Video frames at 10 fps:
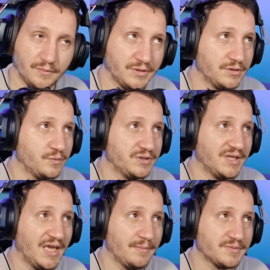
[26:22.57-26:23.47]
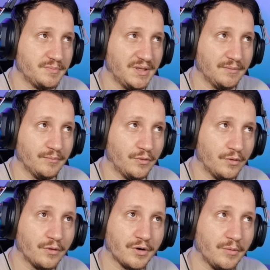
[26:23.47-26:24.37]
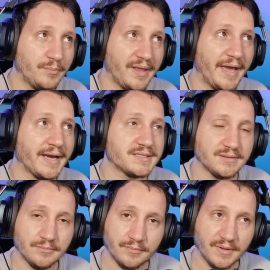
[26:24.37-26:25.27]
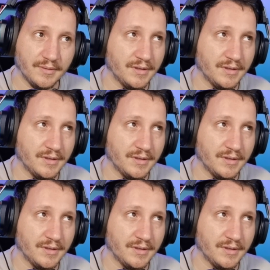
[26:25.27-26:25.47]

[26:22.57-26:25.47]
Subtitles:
with games being more complex and